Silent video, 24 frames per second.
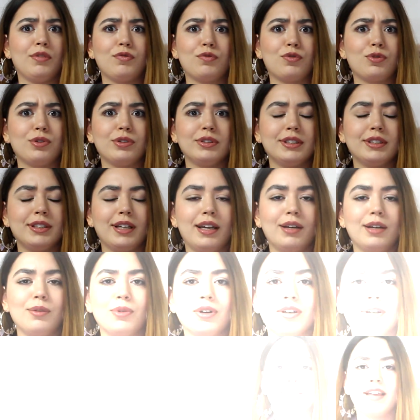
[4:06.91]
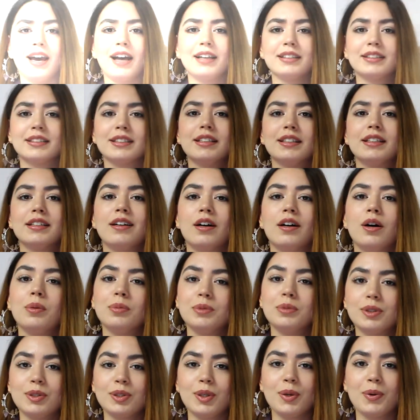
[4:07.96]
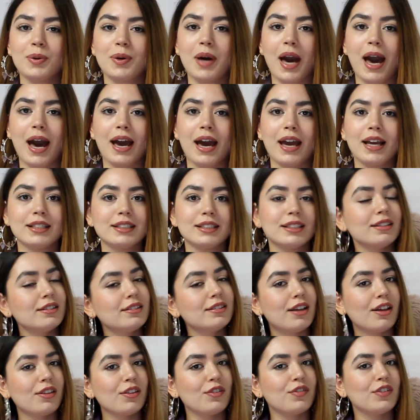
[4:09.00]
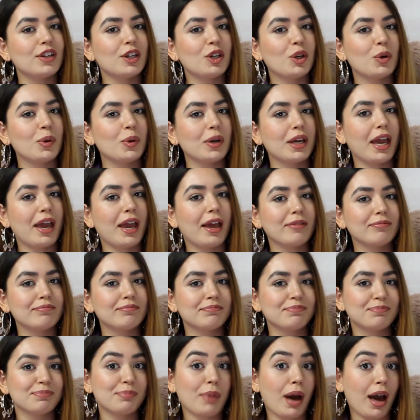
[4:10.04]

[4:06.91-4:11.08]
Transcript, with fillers: not forcing anyone and that's it. Hope to see you guys in another video again.